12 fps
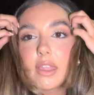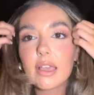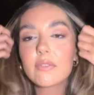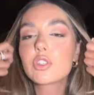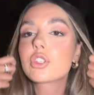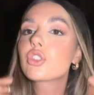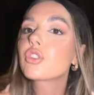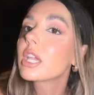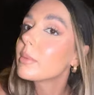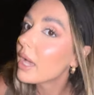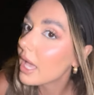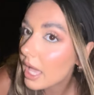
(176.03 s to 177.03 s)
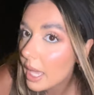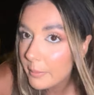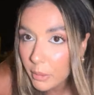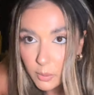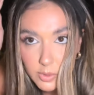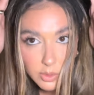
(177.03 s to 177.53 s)
I've just straightened my hair and
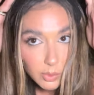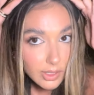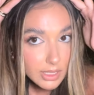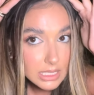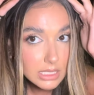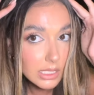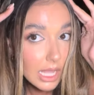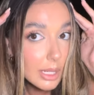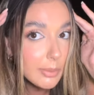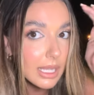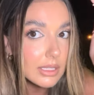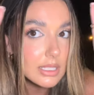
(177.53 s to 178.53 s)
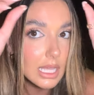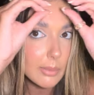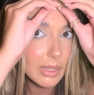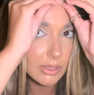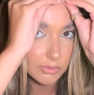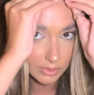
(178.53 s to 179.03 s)
popped in one of these little headbands that I'm
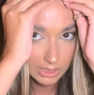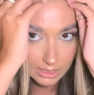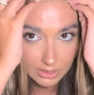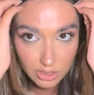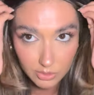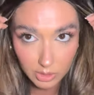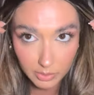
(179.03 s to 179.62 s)
like really into at the